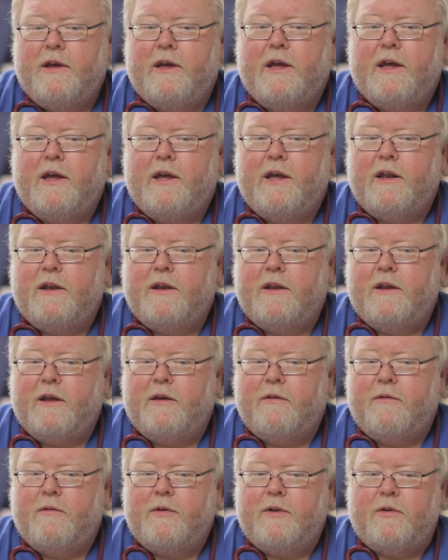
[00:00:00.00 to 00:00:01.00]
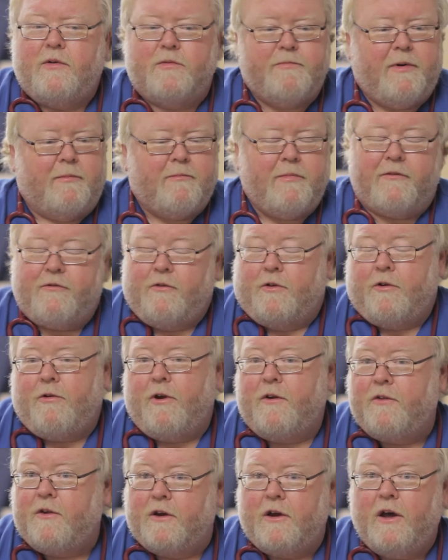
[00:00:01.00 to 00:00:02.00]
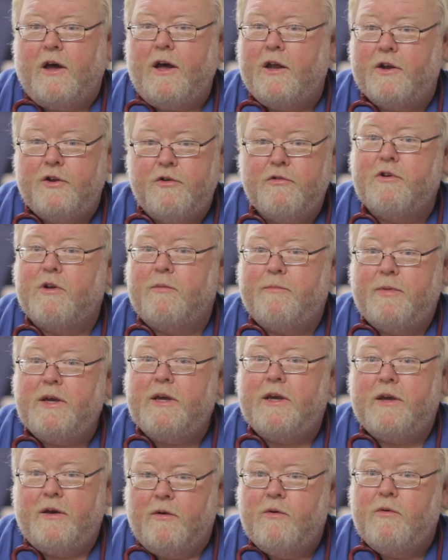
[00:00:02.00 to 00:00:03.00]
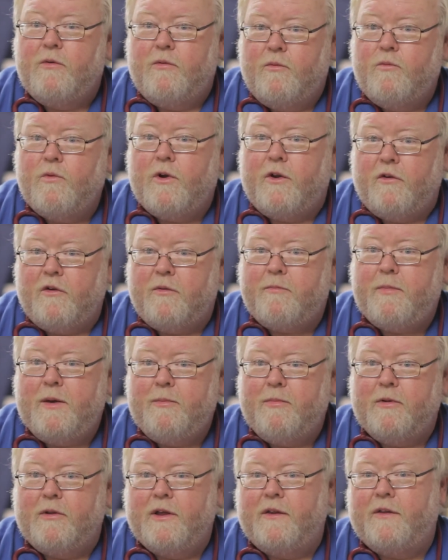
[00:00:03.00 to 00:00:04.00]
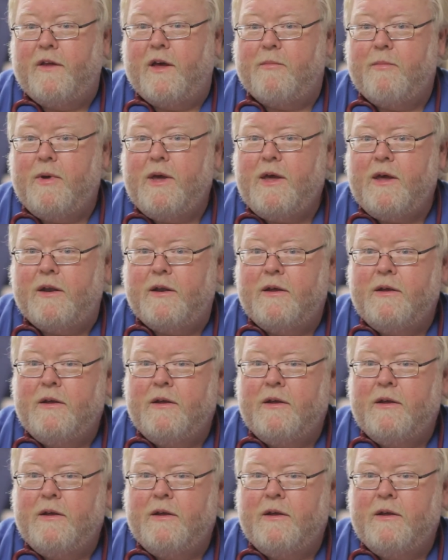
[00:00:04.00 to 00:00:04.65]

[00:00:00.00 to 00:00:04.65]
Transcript: and but for the grace of God, you could be one of those people in that bed.